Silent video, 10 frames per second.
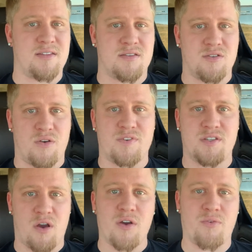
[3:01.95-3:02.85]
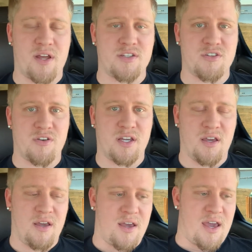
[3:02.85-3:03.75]
Service Dog Registry.
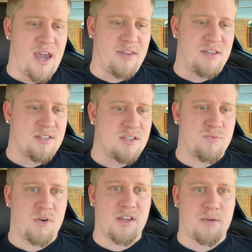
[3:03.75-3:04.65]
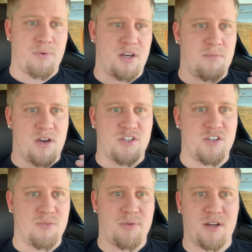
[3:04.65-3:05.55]
And this is where like pretty much,
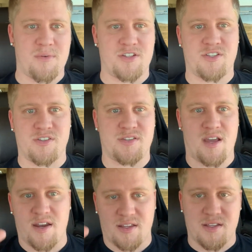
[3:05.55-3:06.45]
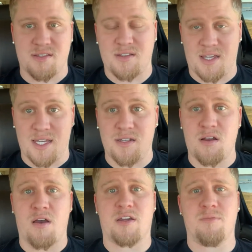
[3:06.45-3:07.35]
you're pretty much just signing this
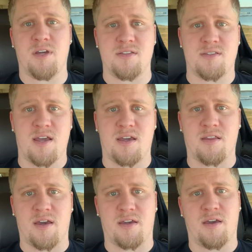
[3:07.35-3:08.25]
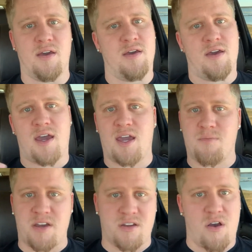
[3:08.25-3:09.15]
e-document saying like, hey,
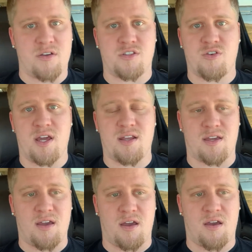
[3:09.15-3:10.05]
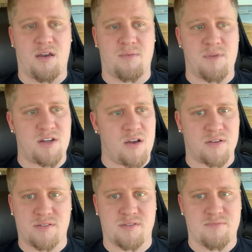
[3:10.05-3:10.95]
my dog is trained, like, uh, my
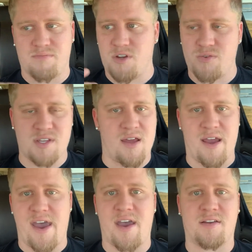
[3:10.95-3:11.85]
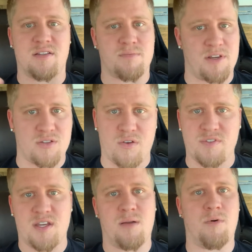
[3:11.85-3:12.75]
dog knows how to act, he's my
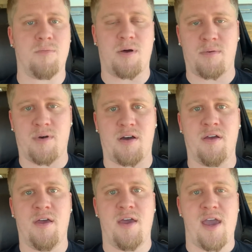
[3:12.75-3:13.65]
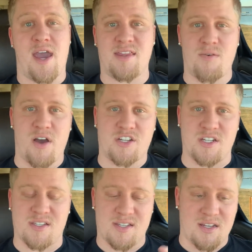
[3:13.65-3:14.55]
service animal, blah, blah, blah. And they will
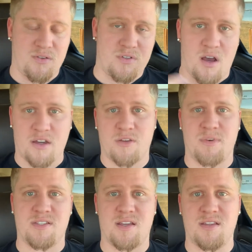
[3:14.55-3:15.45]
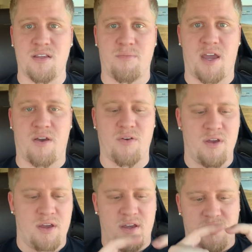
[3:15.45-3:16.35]
actually send you documents in the mail
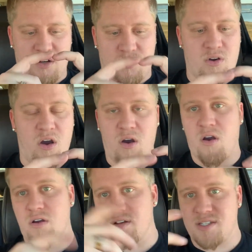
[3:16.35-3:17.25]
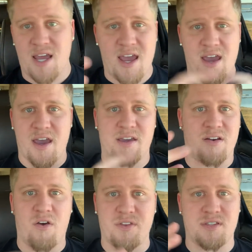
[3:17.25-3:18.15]
you know, card, a tag,
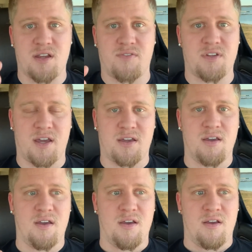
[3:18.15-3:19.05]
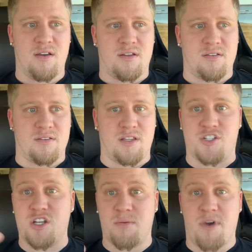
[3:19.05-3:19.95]
and all this stuff to like
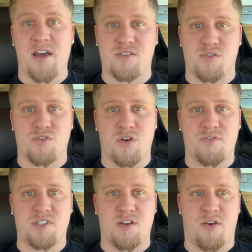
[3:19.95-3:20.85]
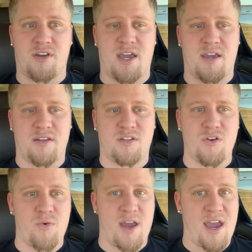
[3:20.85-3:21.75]
legitimize your service dog. And you
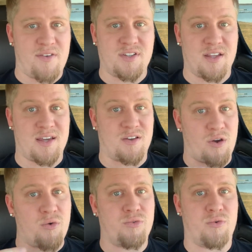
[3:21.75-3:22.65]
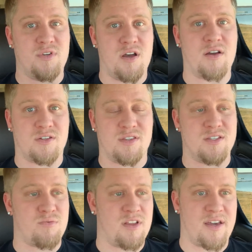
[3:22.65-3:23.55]
don't have to like go through a doctor. And this
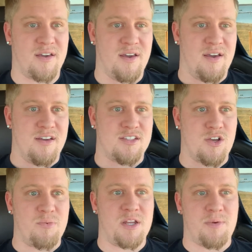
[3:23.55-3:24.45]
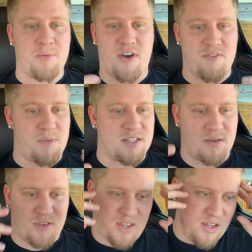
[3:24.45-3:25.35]
is where like so many people have a mess up.
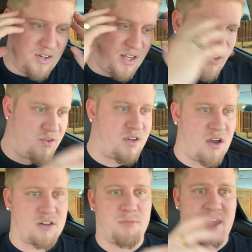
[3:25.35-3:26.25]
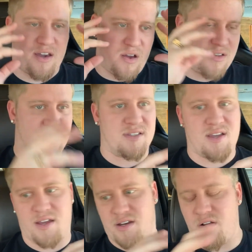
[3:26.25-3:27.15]
You think you need to go to the doctor, but that causes
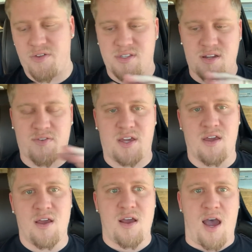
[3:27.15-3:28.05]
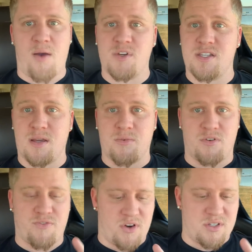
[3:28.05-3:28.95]
anxiety and all this stuff. Like I wasn't able to
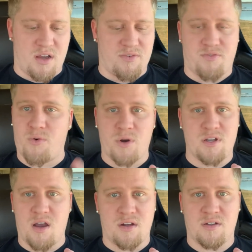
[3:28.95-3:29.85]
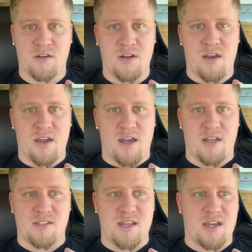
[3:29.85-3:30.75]
first off afford a doctor.
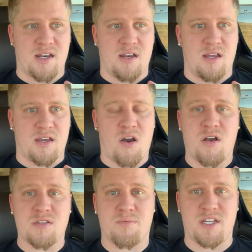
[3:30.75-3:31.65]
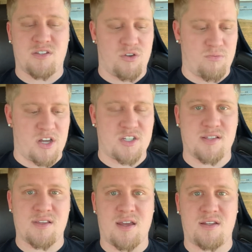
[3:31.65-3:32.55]
And second, it caused me too much
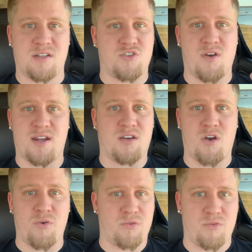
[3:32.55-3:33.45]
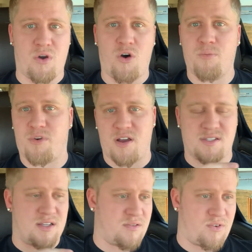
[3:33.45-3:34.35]
anxiety to try to go through the whole
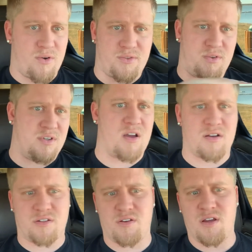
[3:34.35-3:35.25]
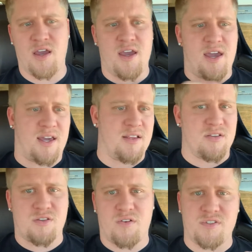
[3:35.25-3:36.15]
process of going through a doctor and getting the
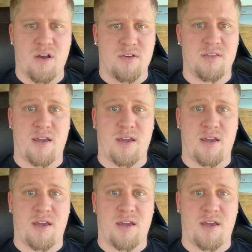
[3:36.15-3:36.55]
service dog.